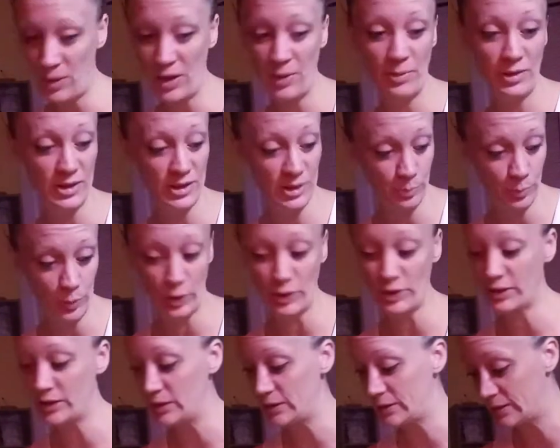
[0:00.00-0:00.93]
maybe this
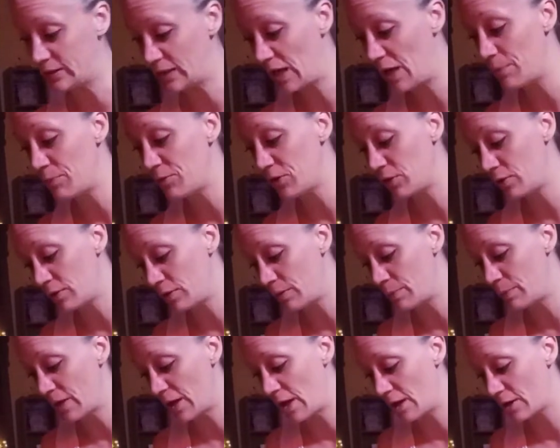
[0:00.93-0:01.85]
person stabbed you in
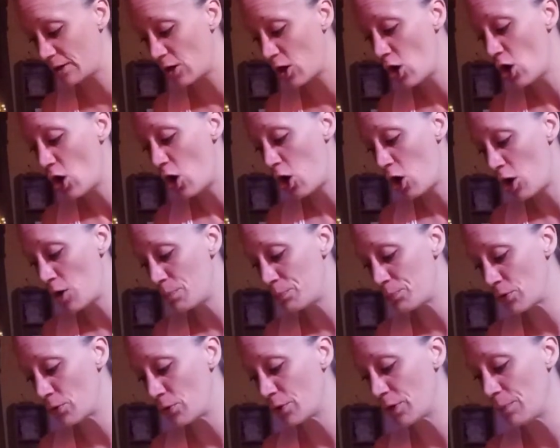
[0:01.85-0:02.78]
the back.
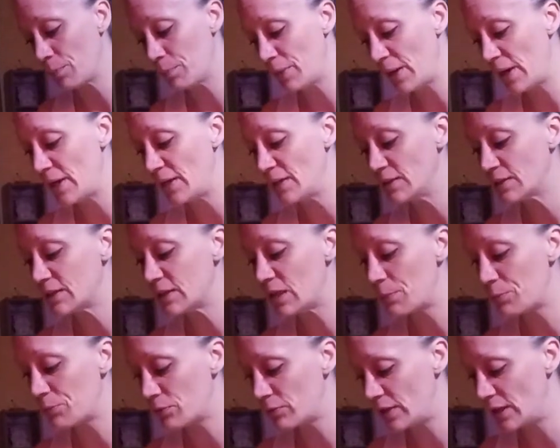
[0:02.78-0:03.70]
Heartbroken, pain,
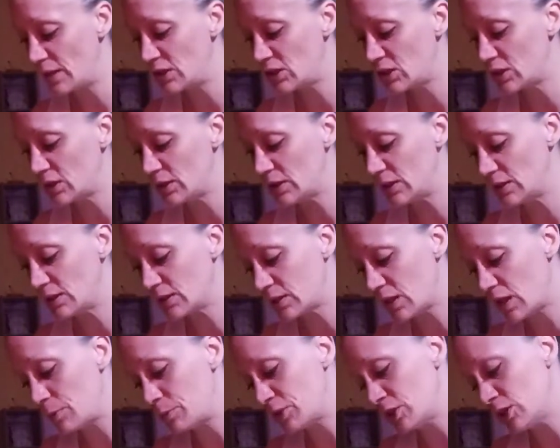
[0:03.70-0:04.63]
separation,
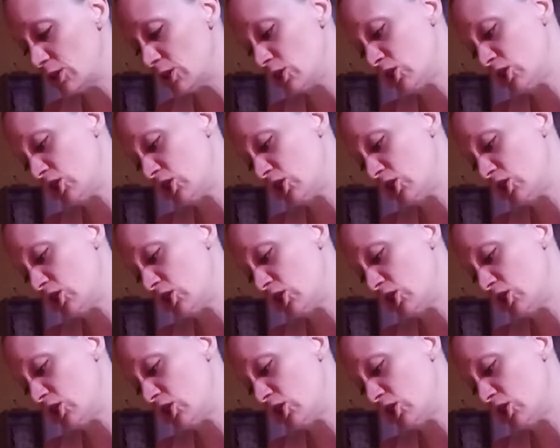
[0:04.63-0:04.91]
deception,